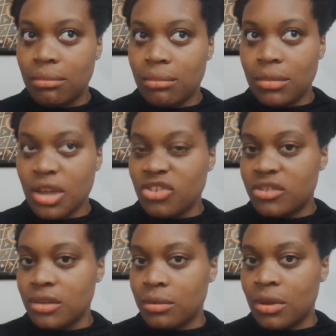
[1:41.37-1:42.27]
I just
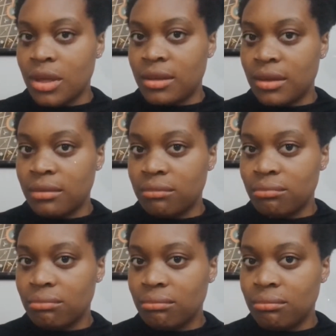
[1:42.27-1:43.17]
don't like
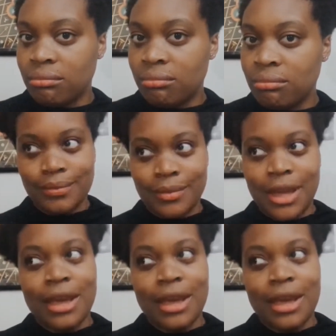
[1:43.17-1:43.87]
it.